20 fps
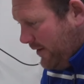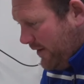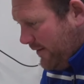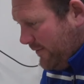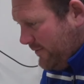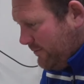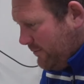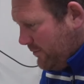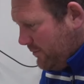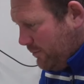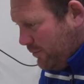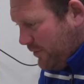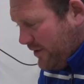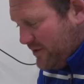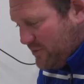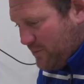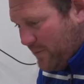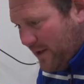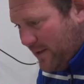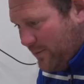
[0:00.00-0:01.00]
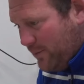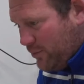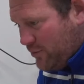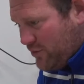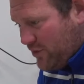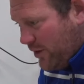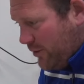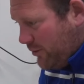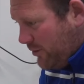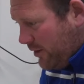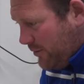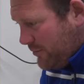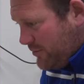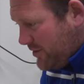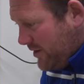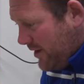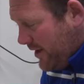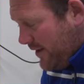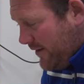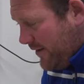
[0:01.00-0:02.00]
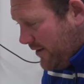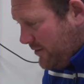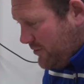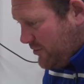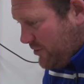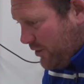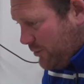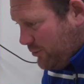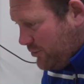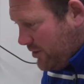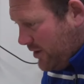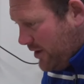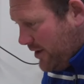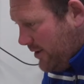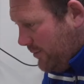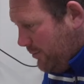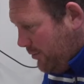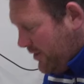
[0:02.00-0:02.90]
It brings people so close together socially,